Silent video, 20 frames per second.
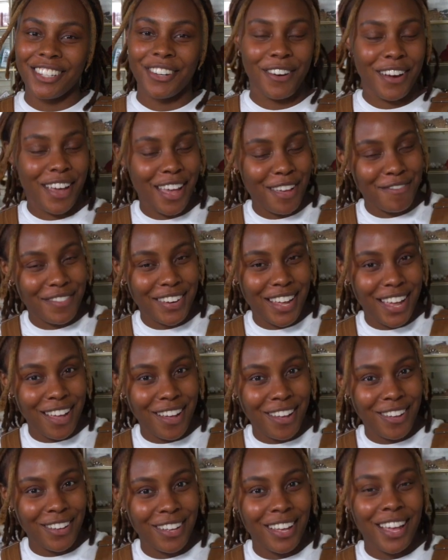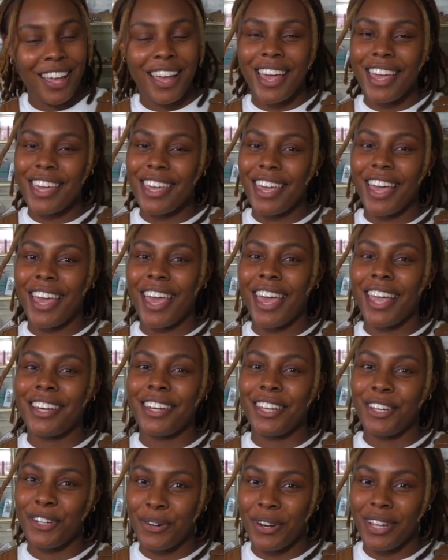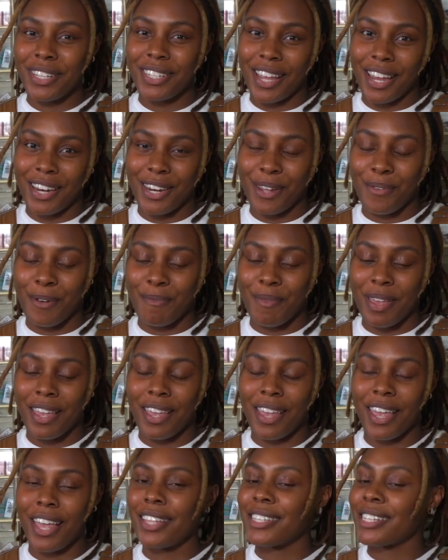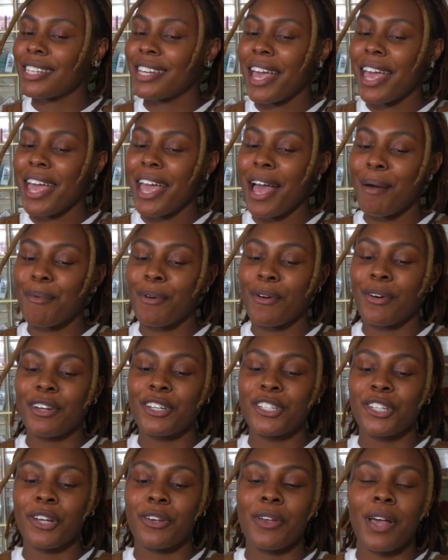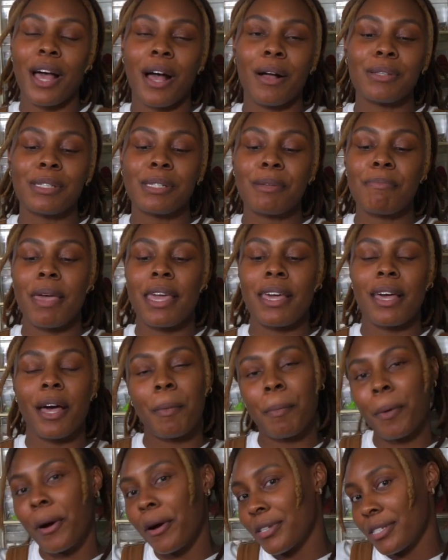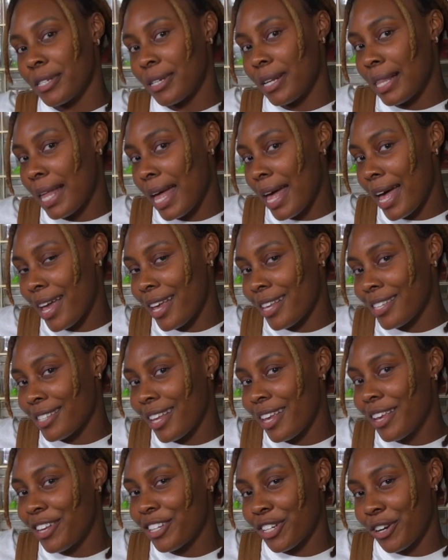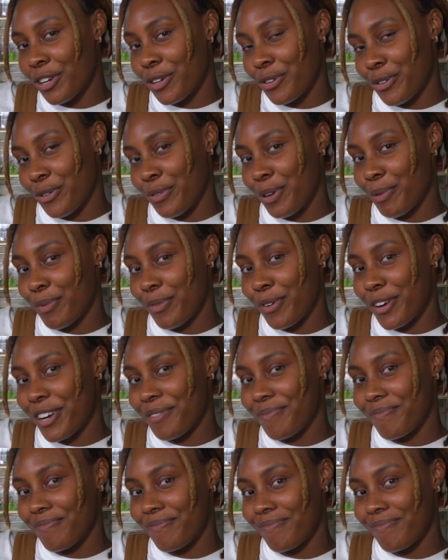Kraft Doll, aka Detroit's Handywoman, and today I'm going to show you how to make a personalized charcuterie board.